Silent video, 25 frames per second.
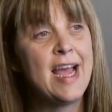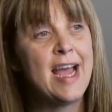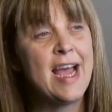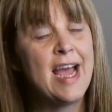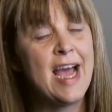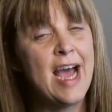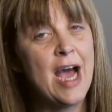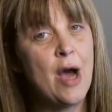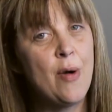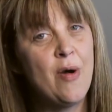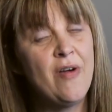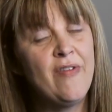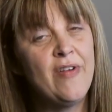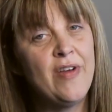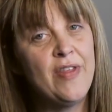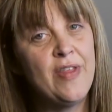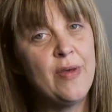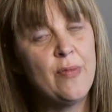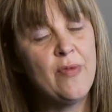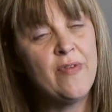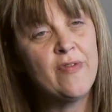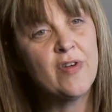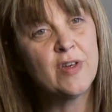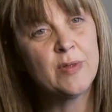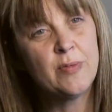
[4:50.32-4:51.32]
However, I think
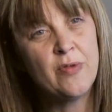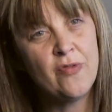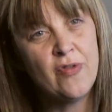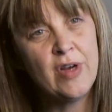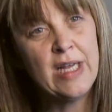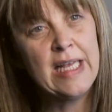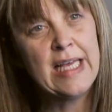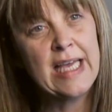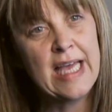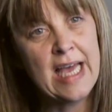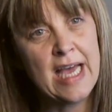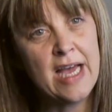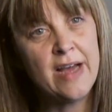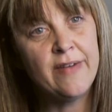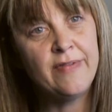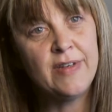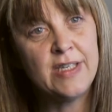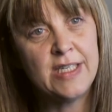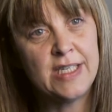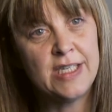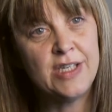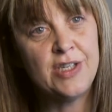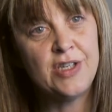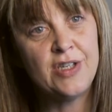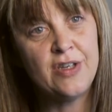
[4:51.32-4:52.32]
we've got to be really careful in
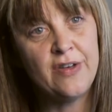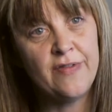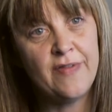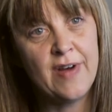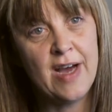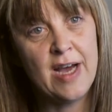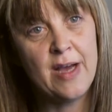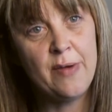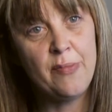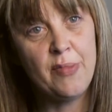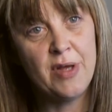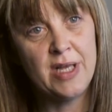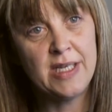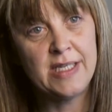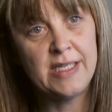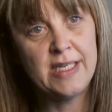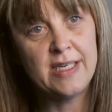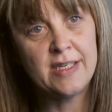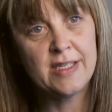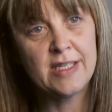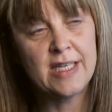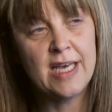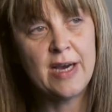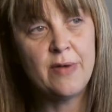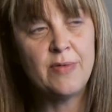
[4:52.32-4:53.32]
tissue viability,
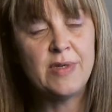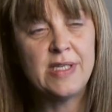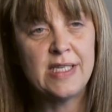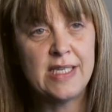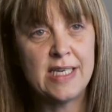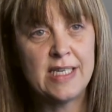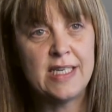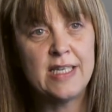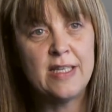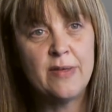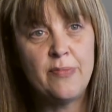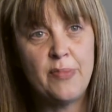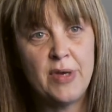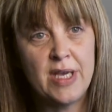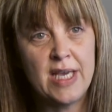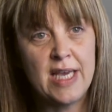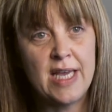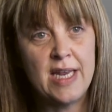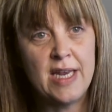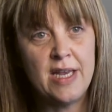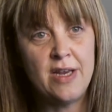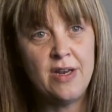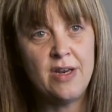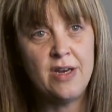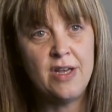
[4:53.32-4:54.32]
because like we said at the
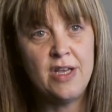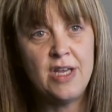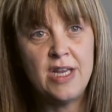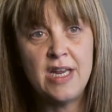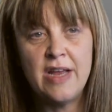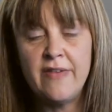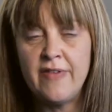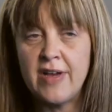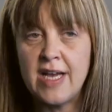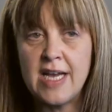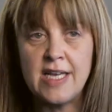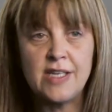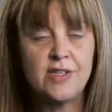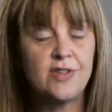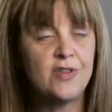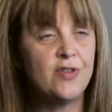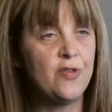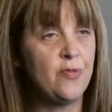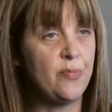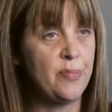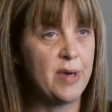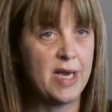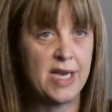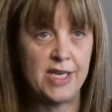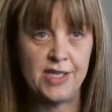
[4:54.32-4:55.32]
beginning, you never get 2
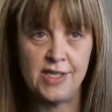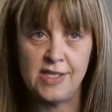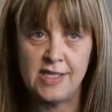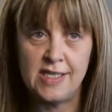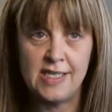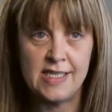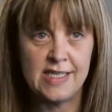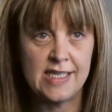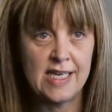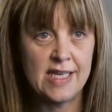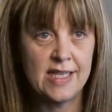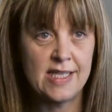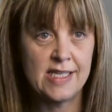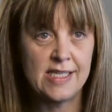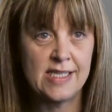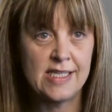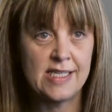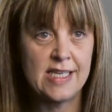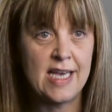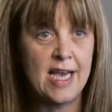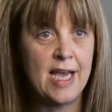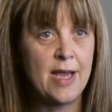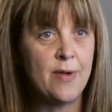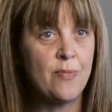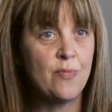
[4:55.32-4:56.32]
patients exactly the
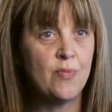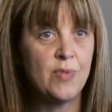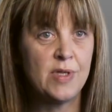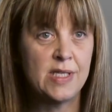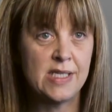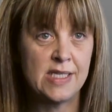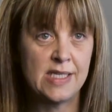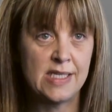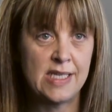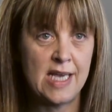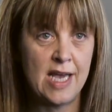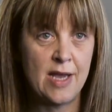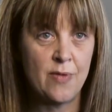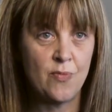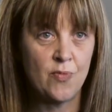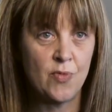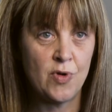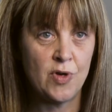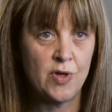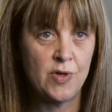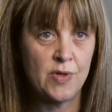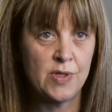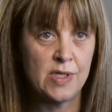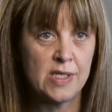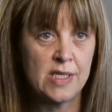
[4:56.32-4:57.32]
same with the same
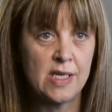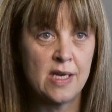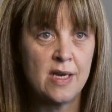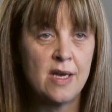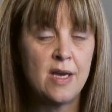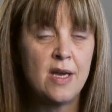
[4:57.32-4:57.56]
wounds.